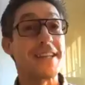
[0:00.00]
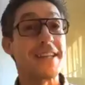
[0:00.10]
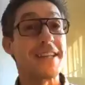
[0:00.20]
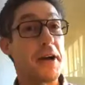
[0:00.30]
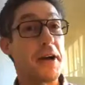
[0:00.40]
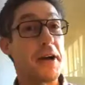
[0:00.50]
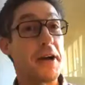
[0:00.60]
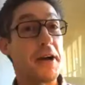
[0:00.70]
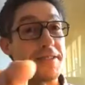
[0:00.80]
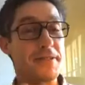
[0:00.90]
I've
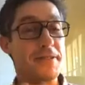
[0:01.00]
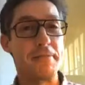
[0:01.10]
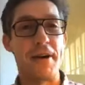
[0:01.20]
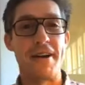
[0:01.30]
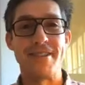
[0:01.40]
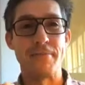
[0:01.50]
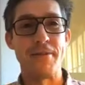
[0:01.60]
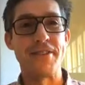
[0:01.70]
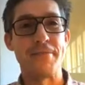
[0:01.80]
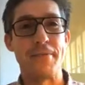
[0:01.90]
got no internet at home
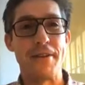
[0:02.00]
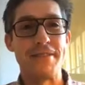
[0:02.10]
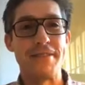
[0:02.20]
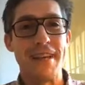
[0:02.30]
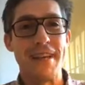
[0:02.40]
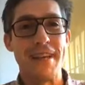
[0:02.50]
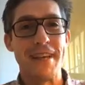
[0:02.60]
until tomorrow,